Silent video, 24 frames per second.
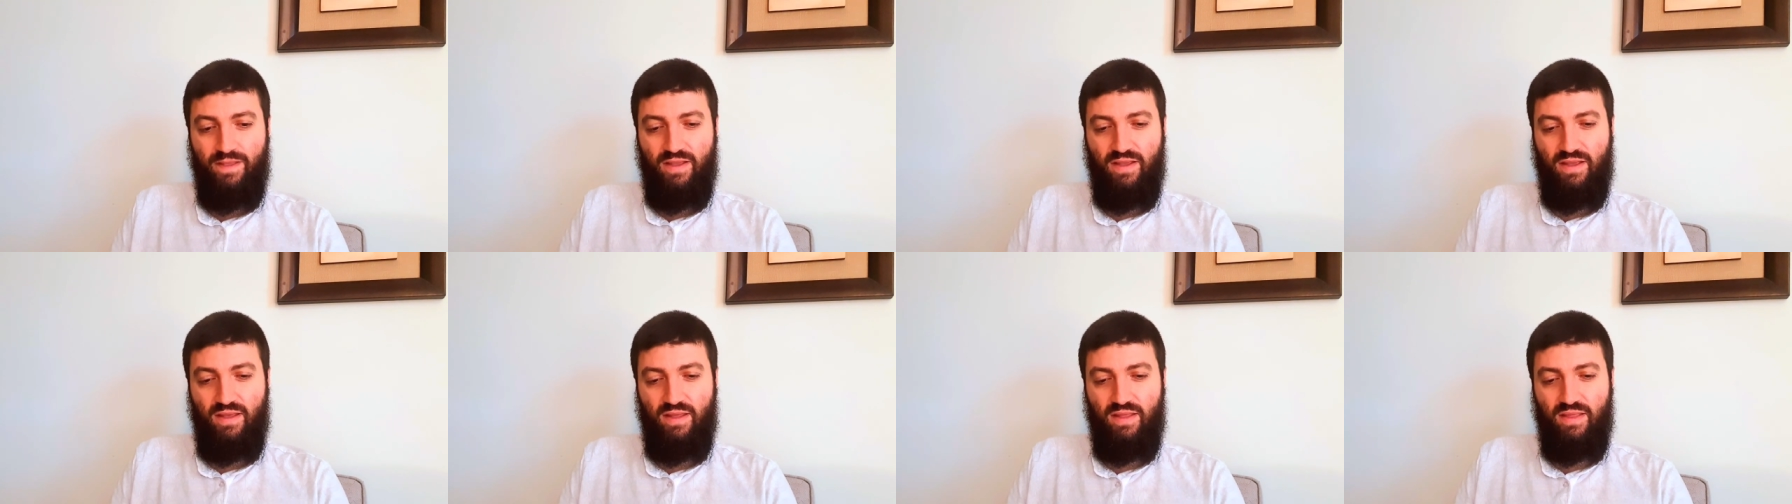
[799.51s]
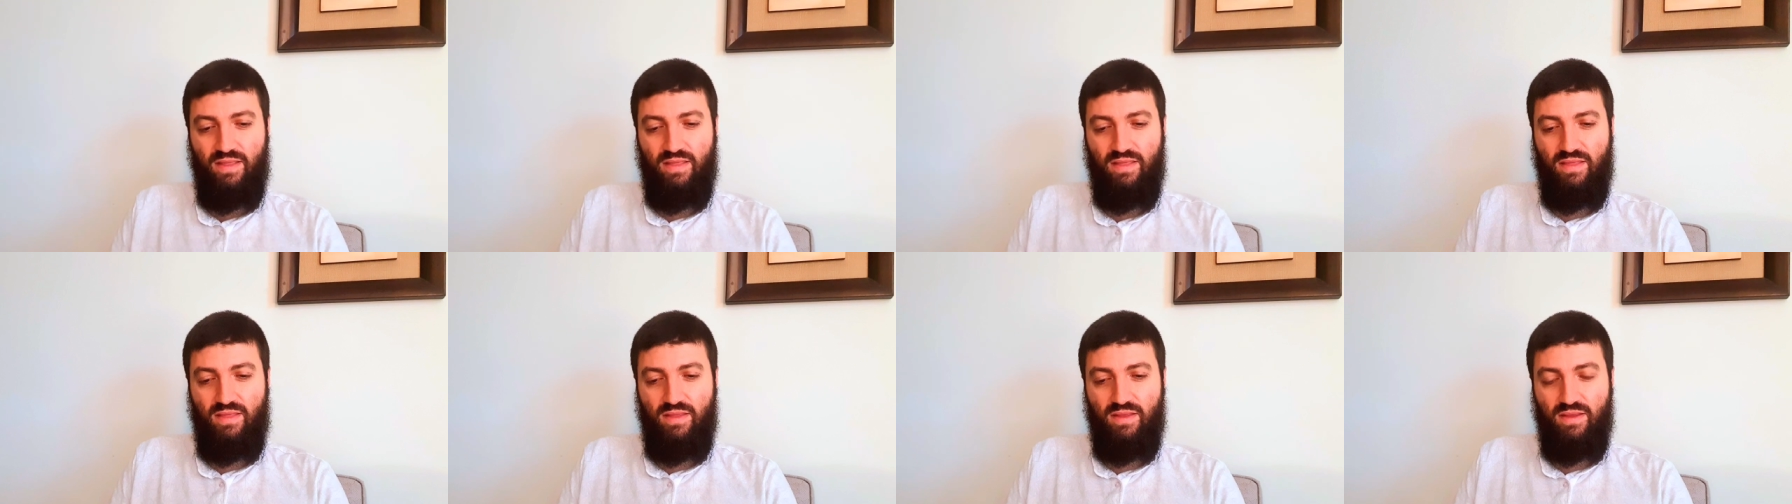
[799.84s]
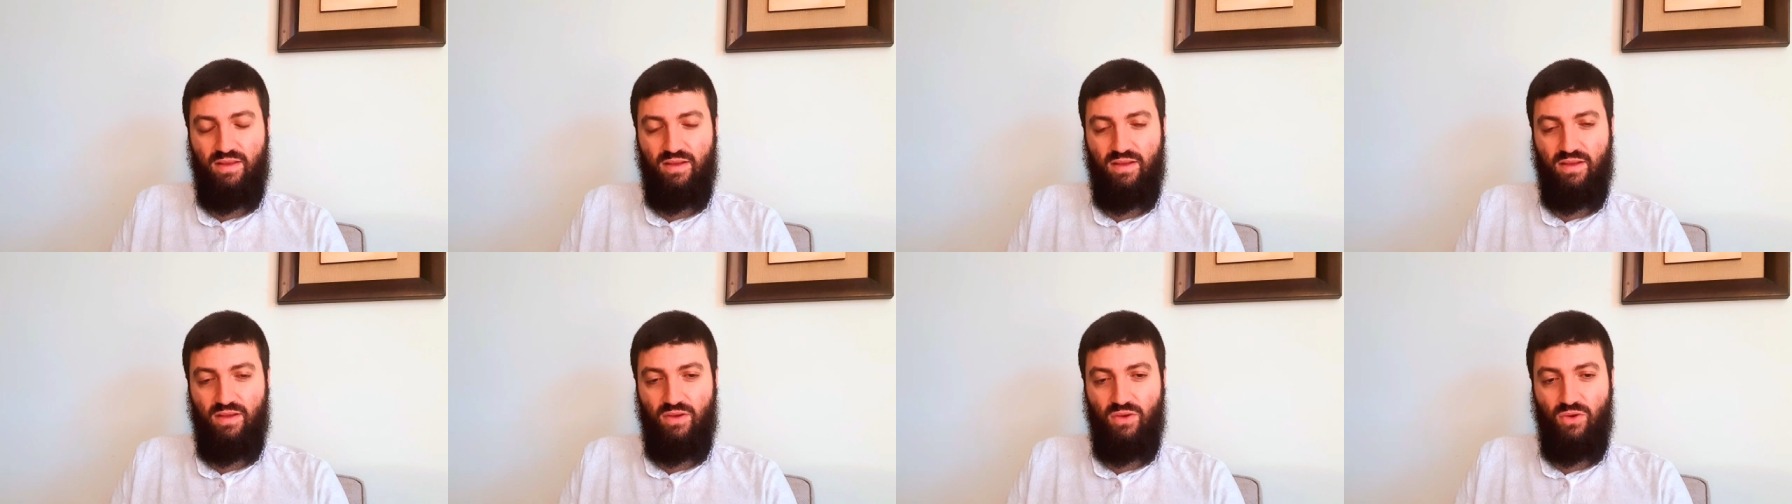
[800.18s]
and
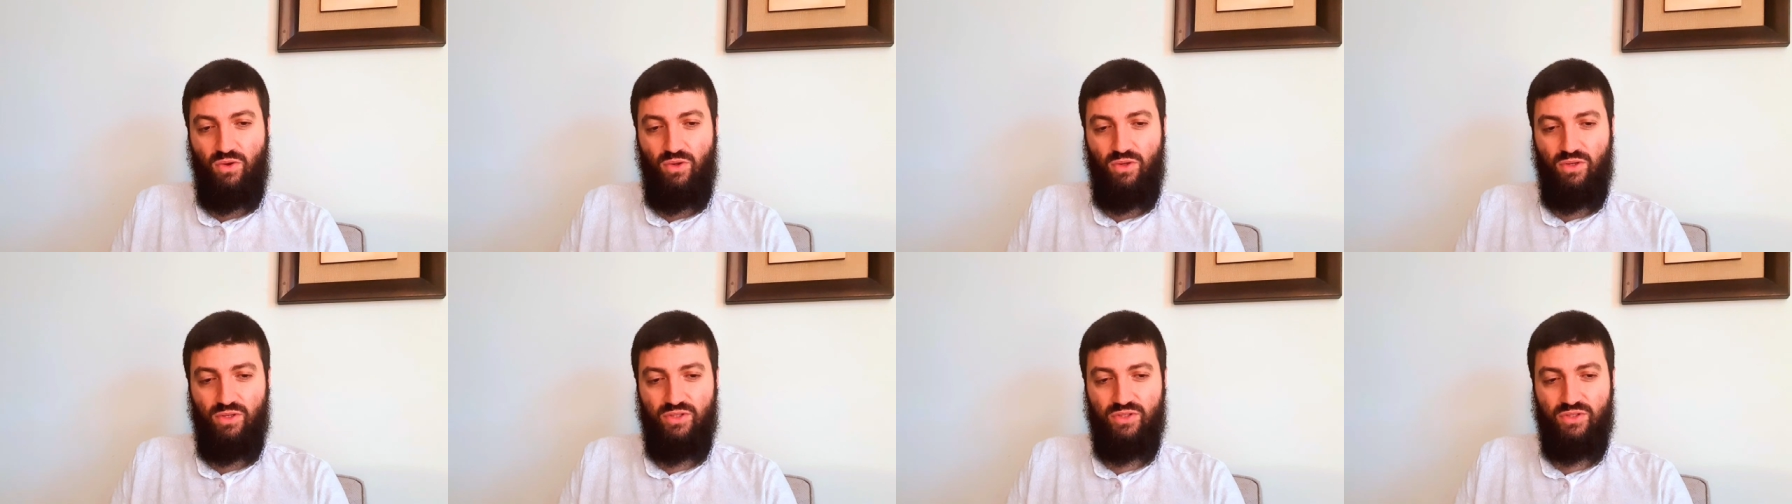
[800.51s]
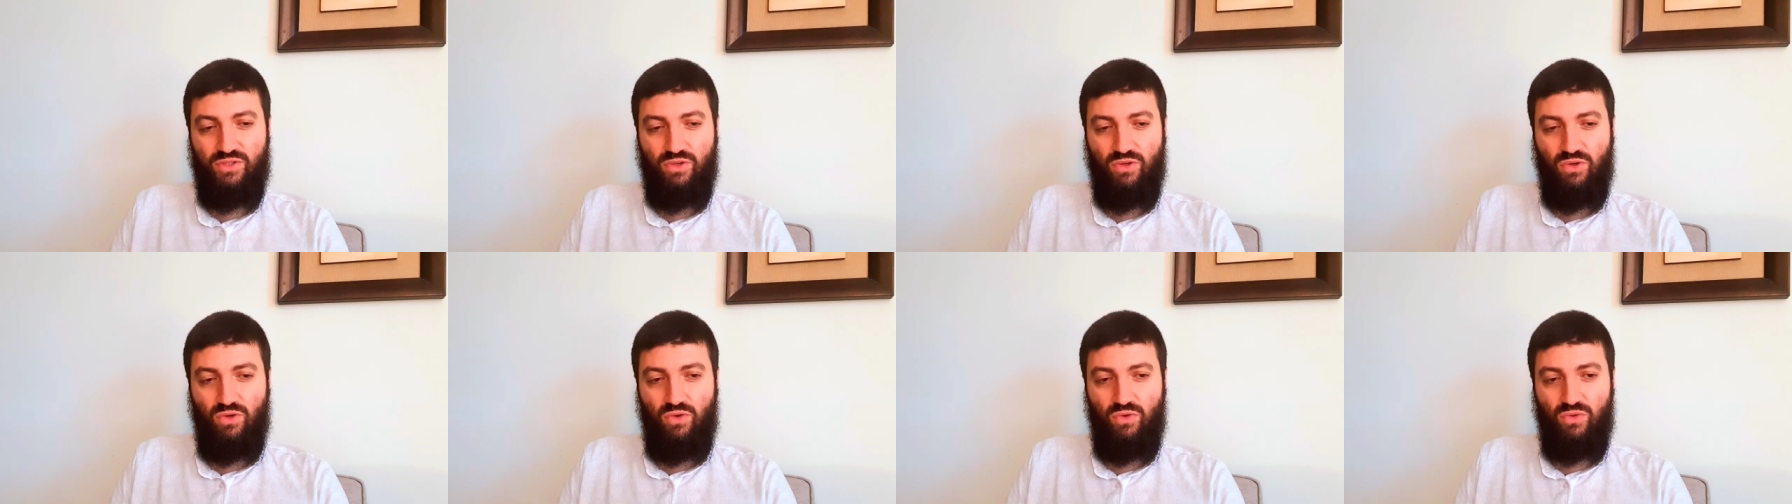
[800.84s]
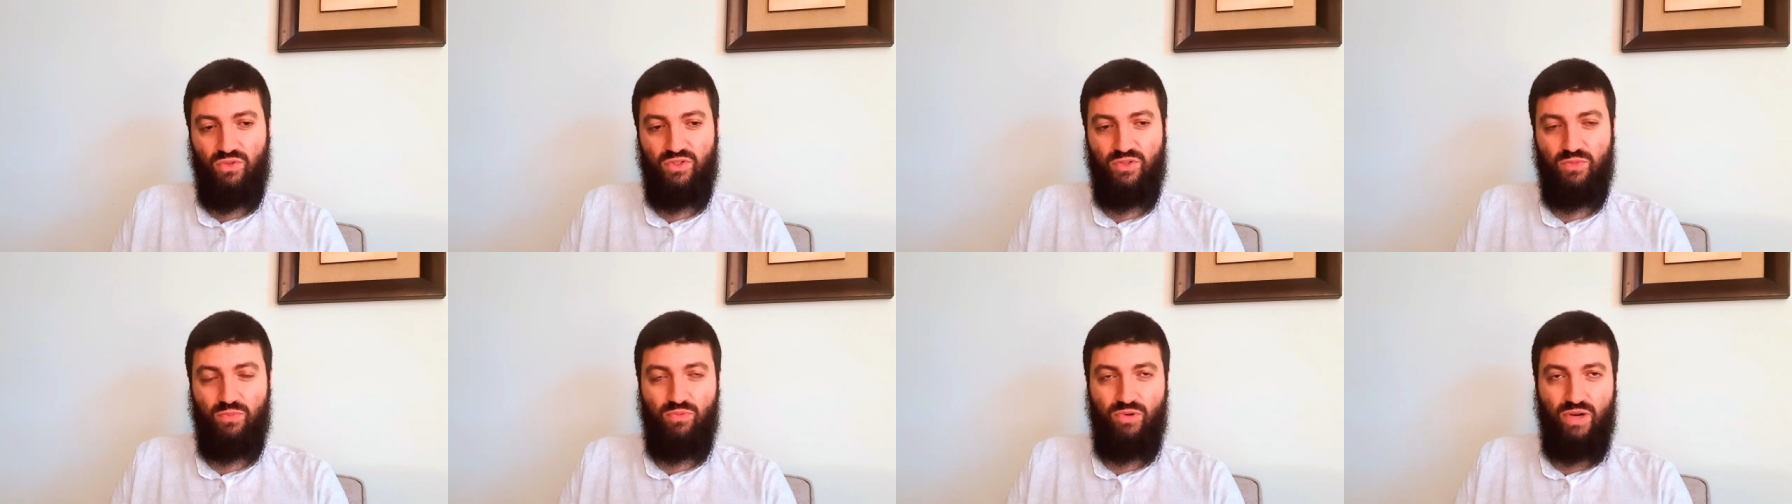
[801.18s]
uh, also
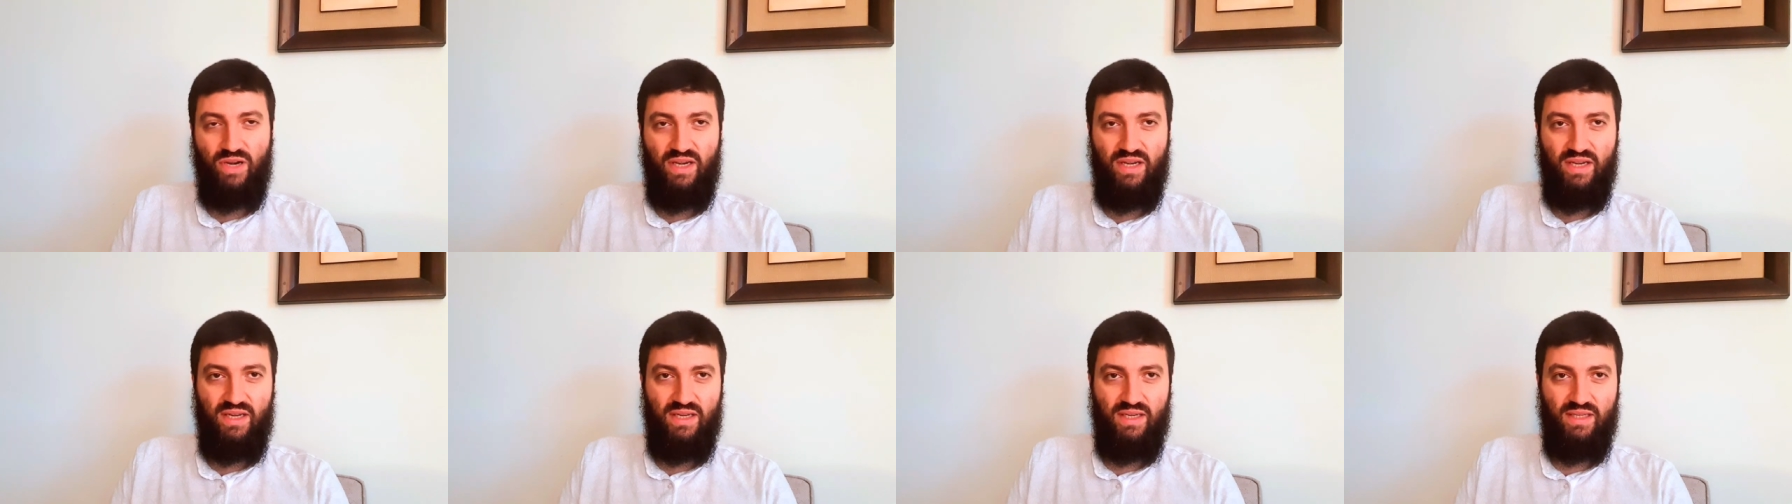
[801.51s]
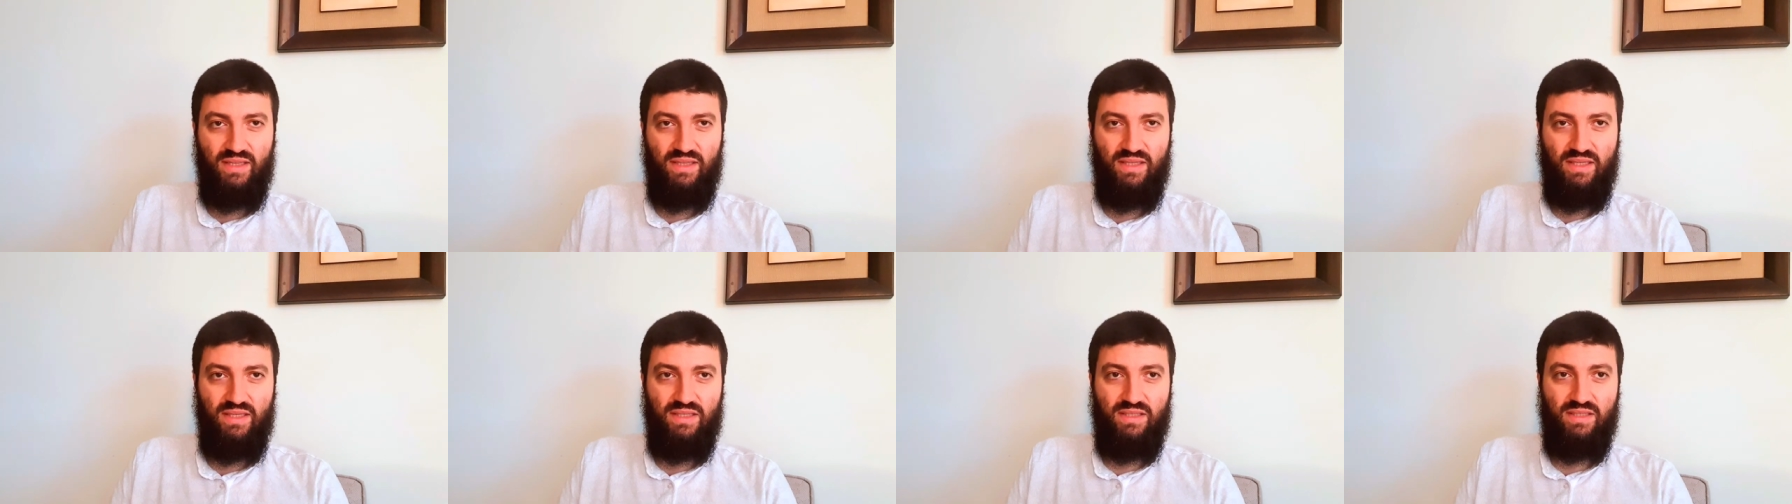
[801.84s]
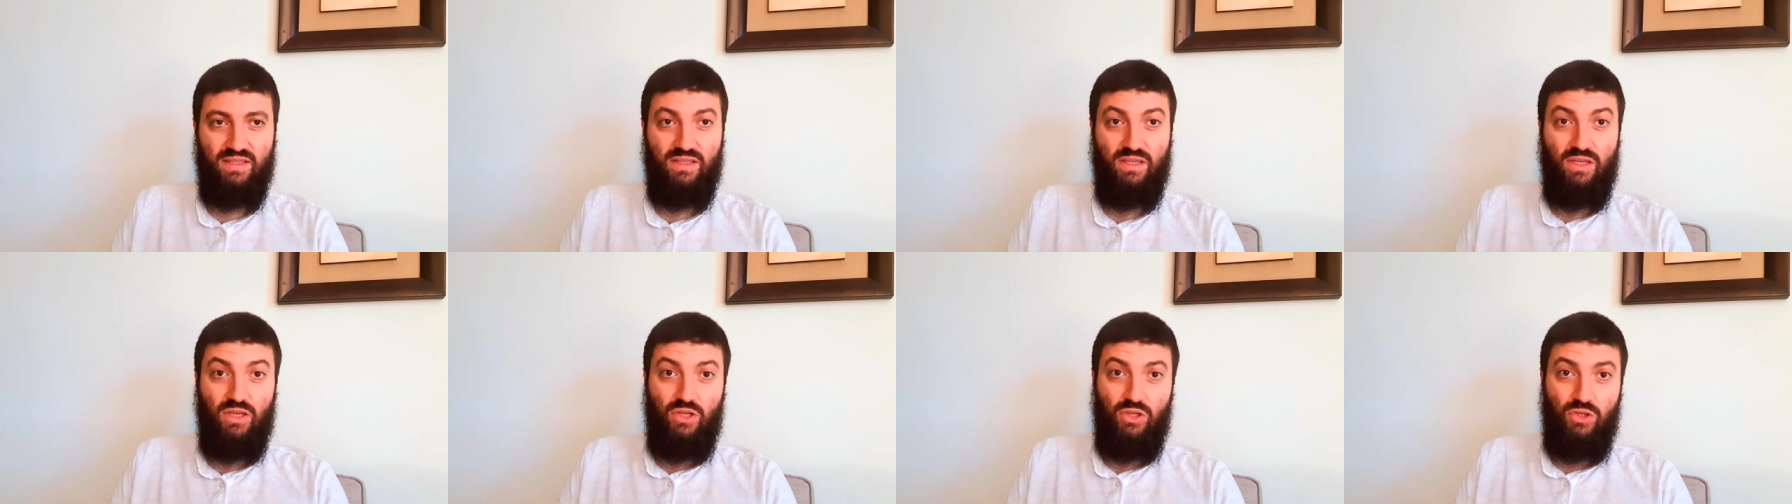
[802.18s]
spreading
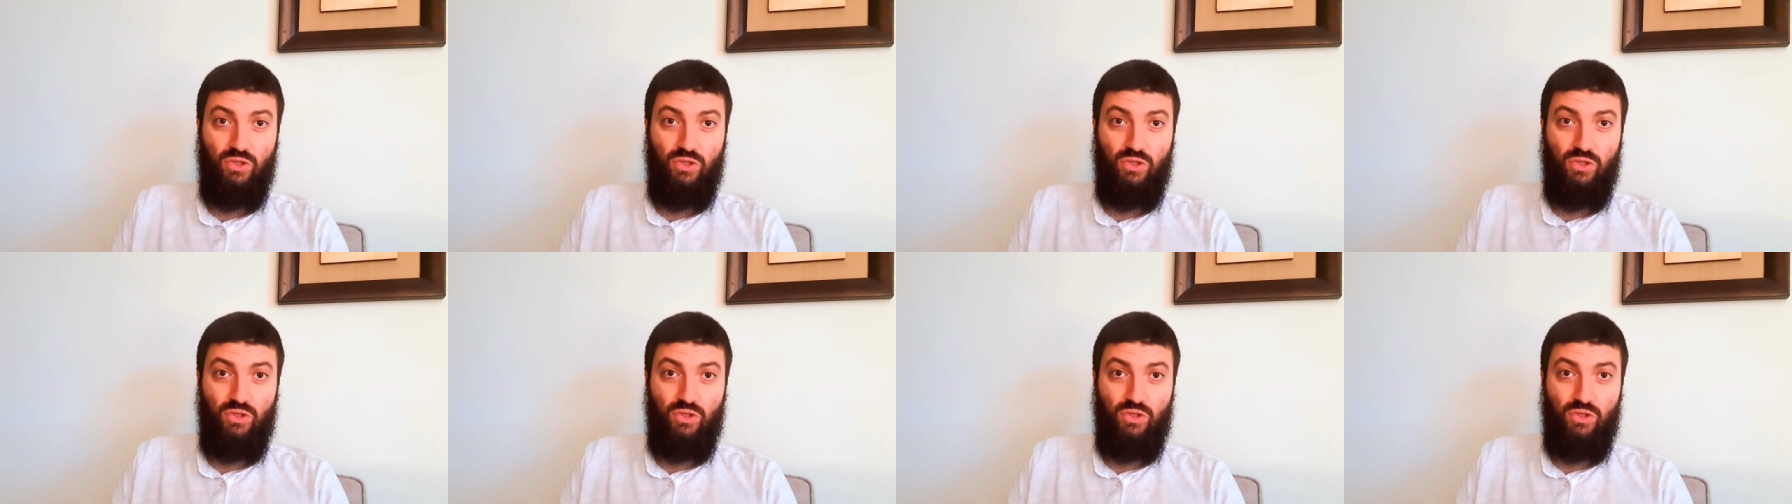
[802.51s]
these